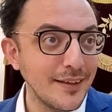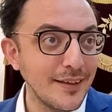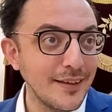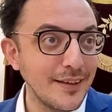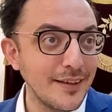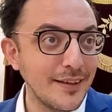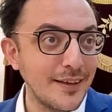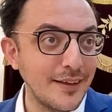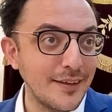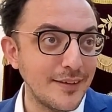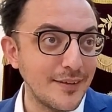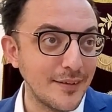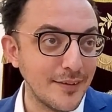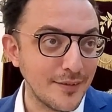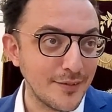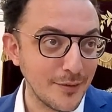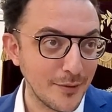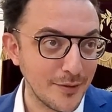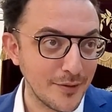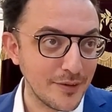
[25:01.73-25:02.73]
That's a
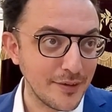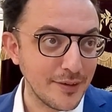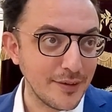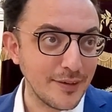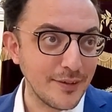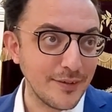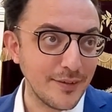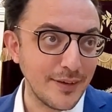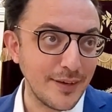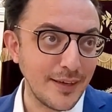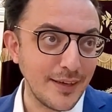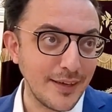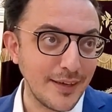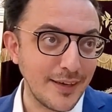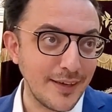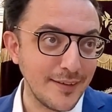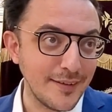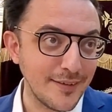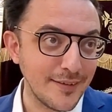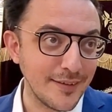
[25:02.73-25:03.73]
distortion, because in
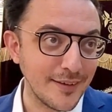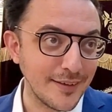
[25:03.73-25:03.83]
halakha it says like